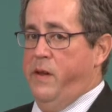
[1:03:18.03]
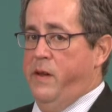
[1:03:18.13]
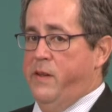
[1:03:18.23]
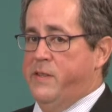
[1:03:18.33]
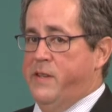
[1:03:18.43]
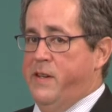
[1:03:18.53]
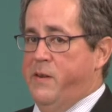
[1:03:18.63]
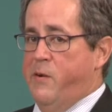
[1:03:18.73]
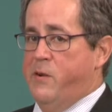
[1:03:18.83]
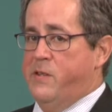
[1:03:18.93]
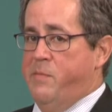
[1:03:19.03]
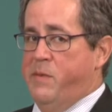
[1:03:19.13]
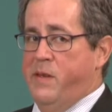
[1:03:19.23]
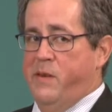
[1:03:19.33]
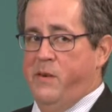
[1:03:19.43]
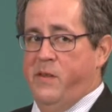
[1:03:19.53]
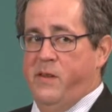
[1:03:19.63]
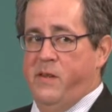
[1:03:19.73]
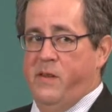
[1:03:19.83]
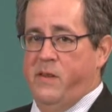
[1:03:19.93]
because they heard something
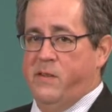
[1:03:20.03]
on